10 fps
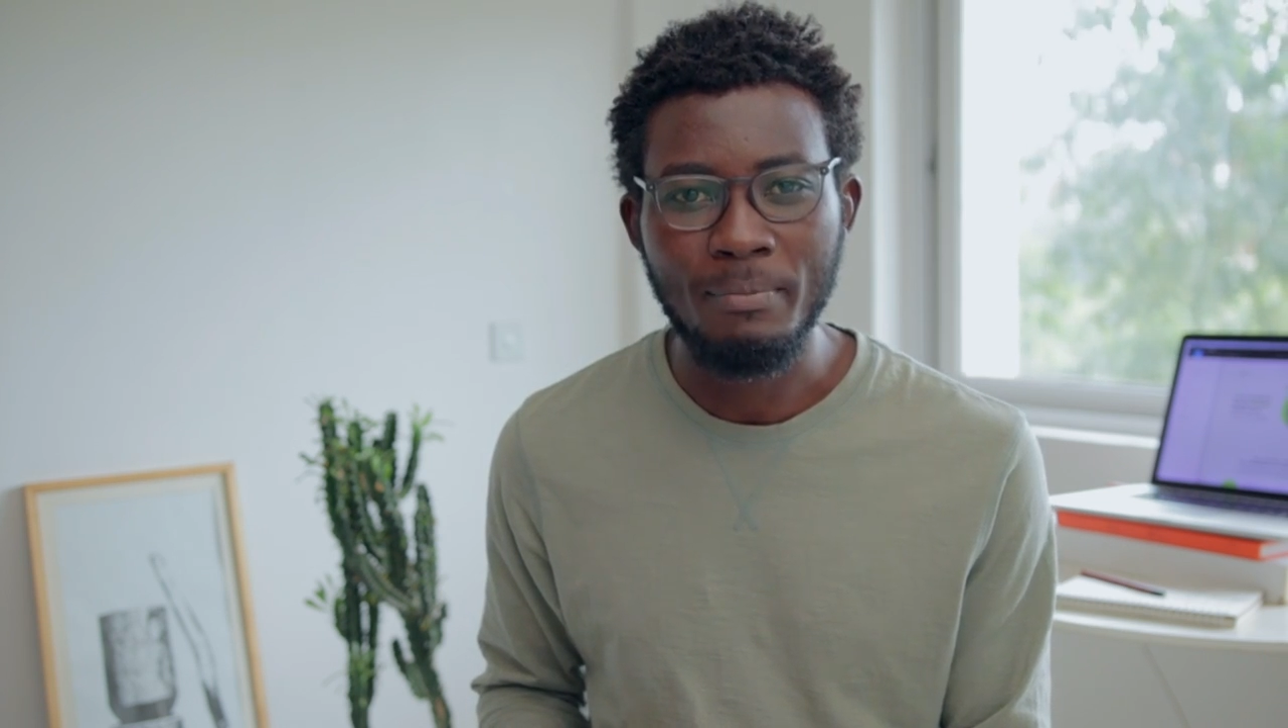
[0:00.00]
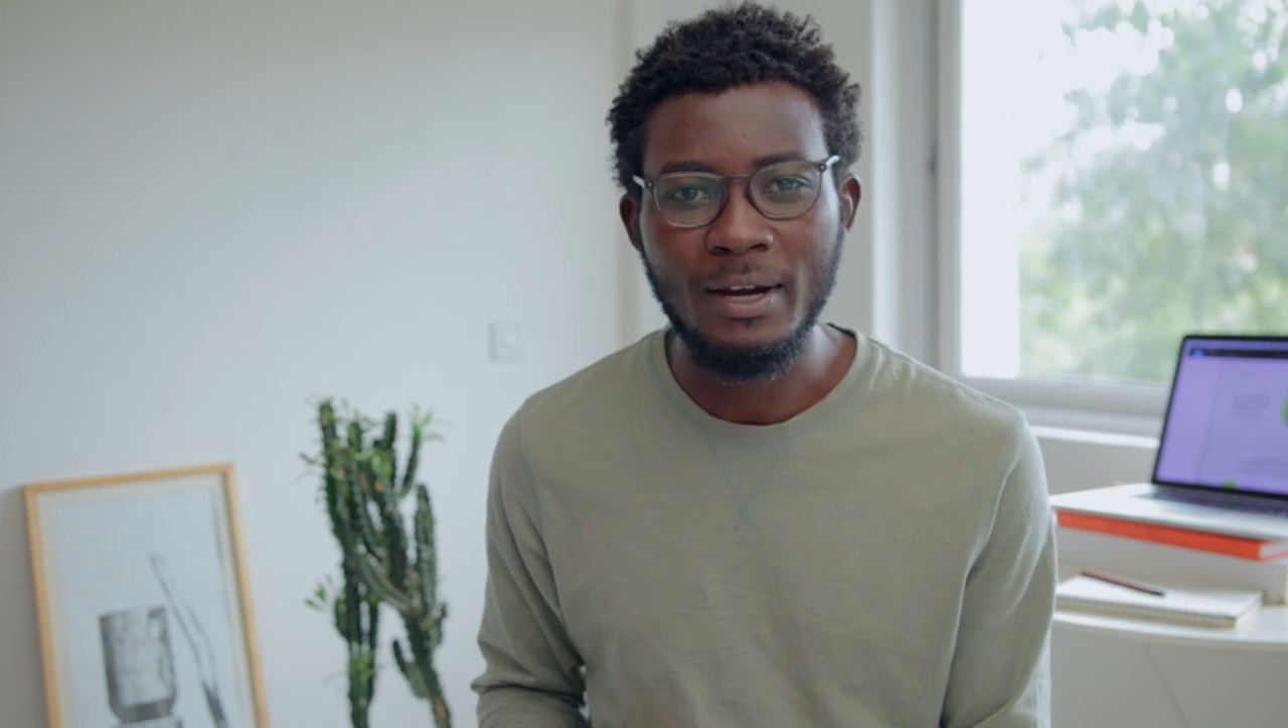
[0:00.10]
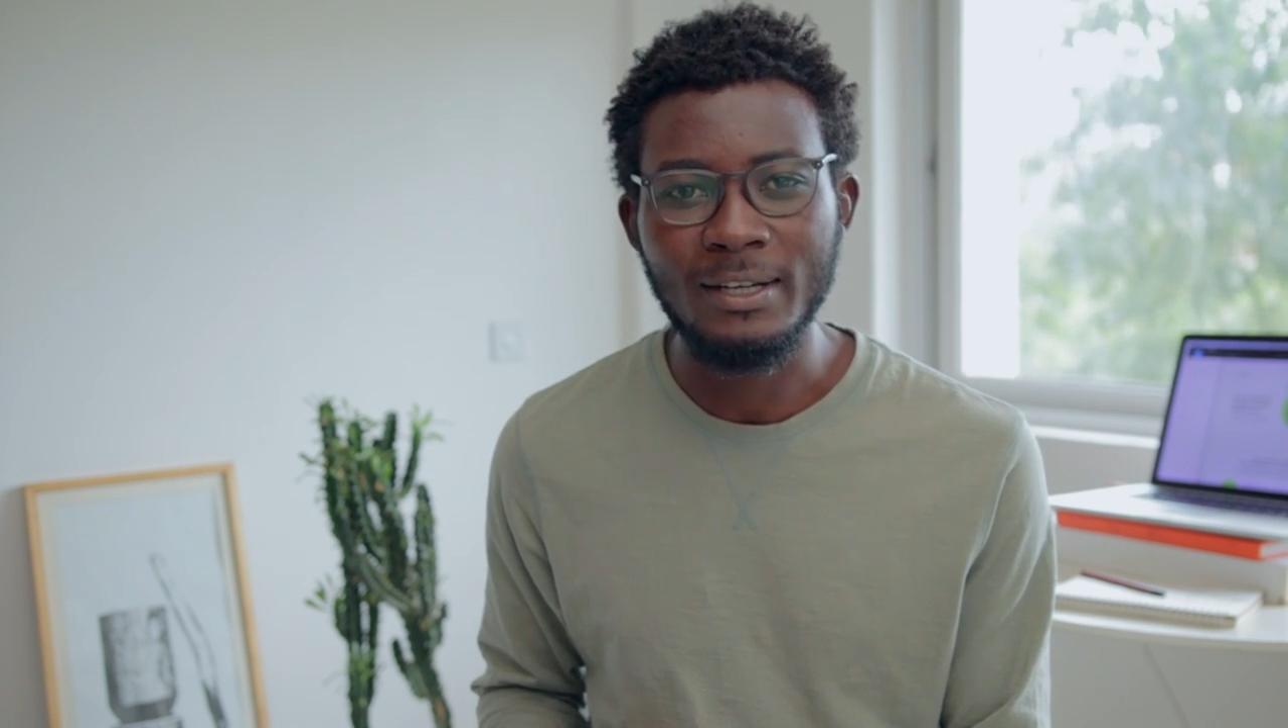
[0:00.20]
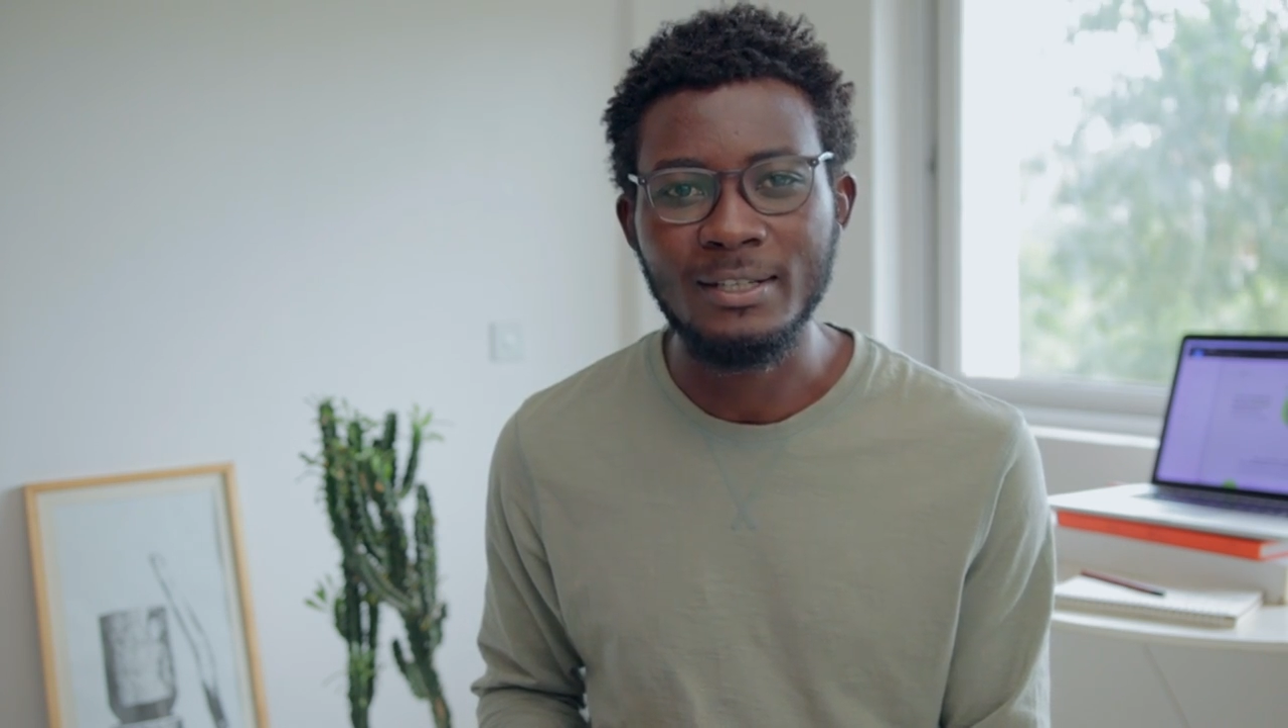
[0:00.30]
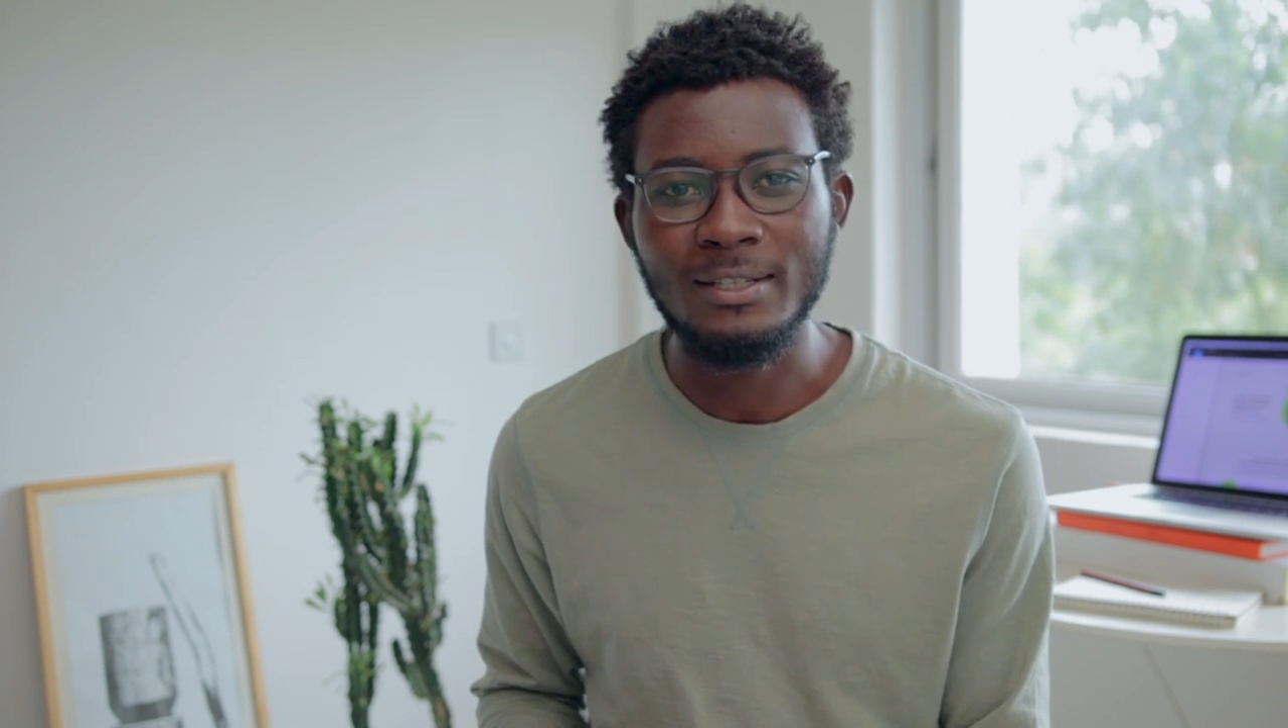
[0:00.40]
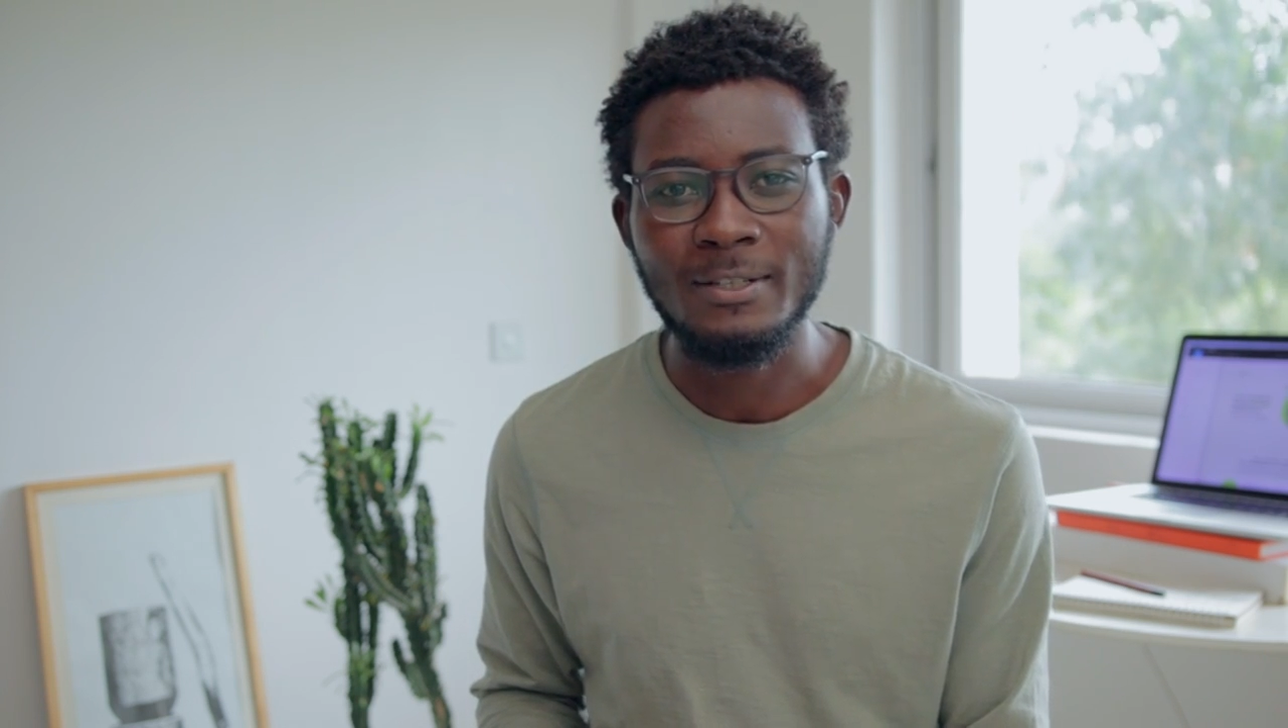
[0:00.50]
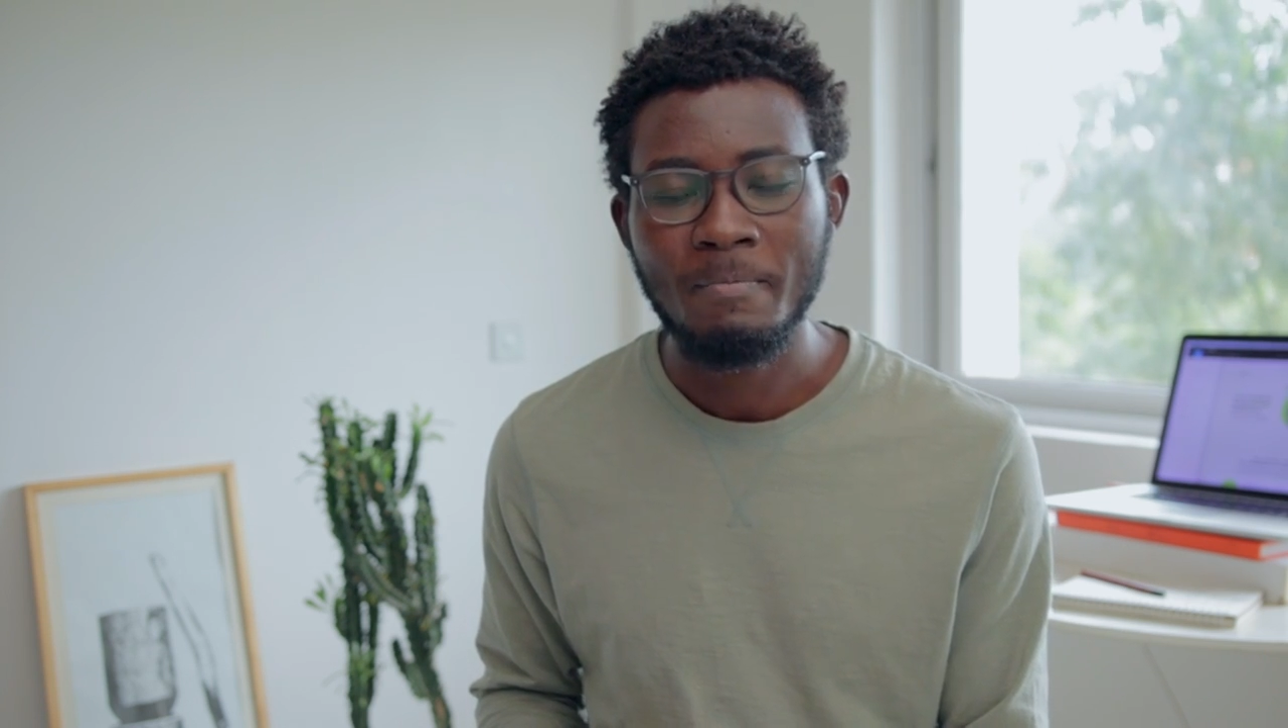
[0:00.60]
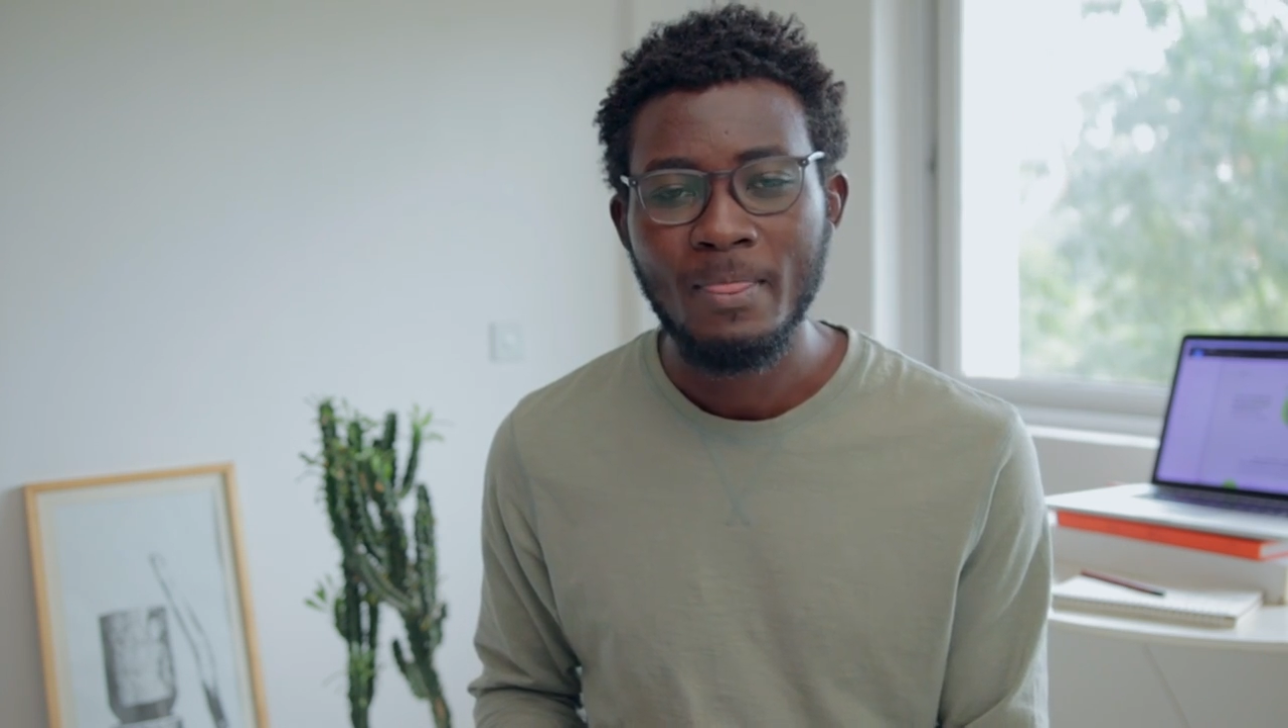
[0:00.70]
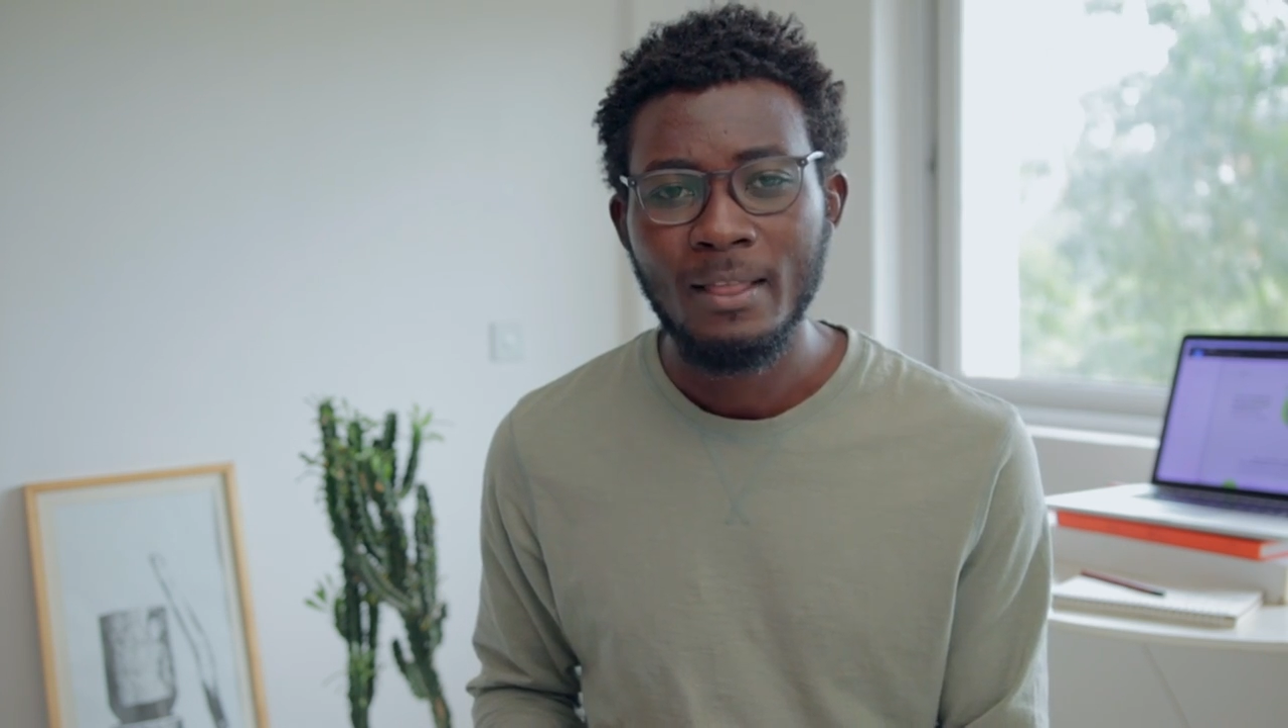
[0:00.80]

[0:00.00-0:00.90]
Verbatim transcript: banners